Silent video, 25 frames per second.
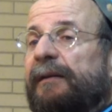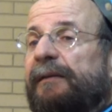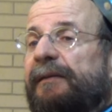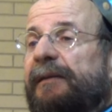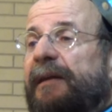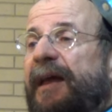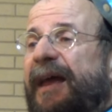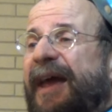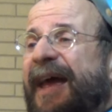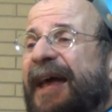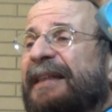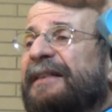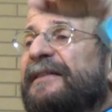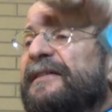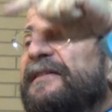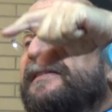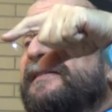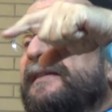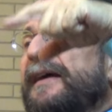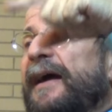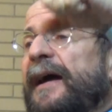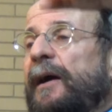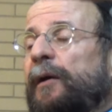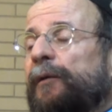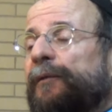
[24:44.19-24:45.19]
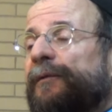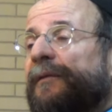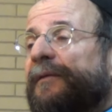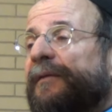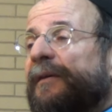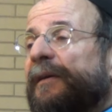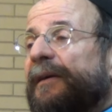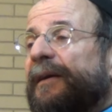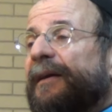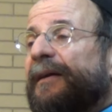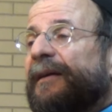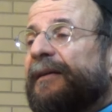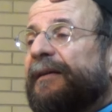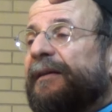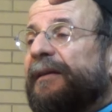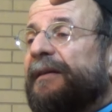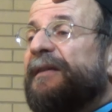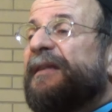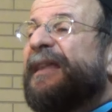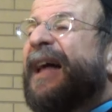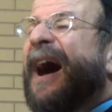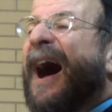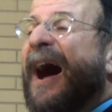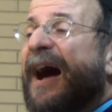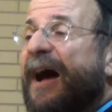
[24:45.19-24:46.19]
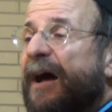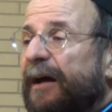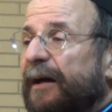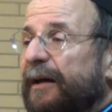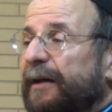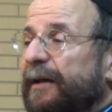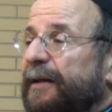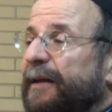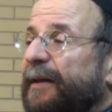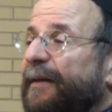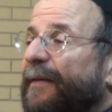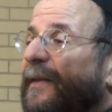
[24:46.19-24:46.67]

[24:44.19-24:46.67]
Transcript: The end sound, na,